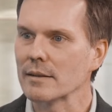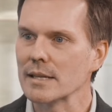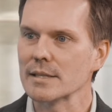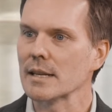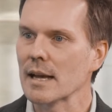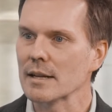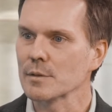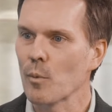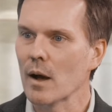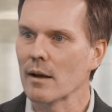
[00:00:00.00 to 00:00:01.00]
DZS?
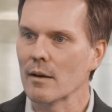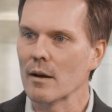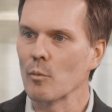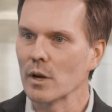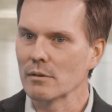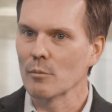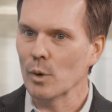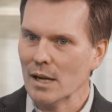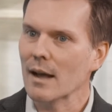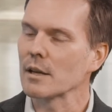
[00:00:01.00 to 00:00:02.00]
Why?
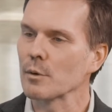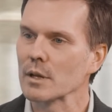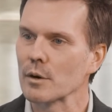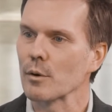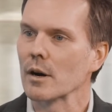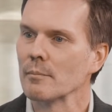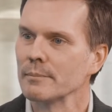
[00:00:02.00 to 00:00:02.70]
What got you in the door?